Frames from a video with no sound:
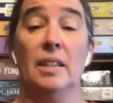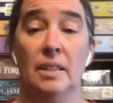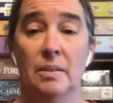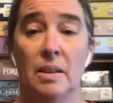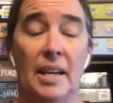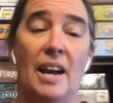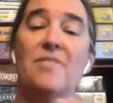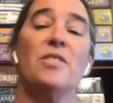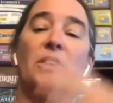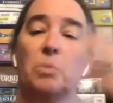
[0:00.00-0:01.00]
I had no
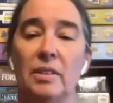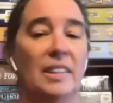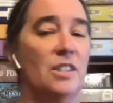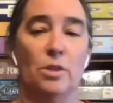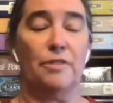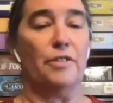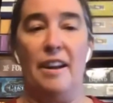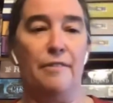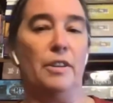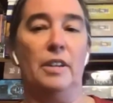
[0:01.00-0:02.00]
idea. Like, I've
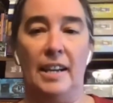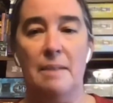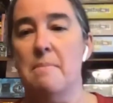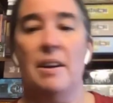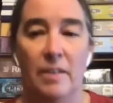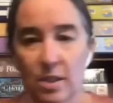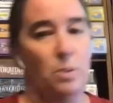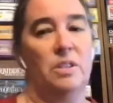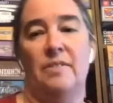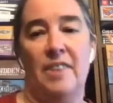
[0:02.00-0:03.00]
heard the word linter
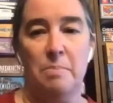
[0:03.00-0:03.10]
forever.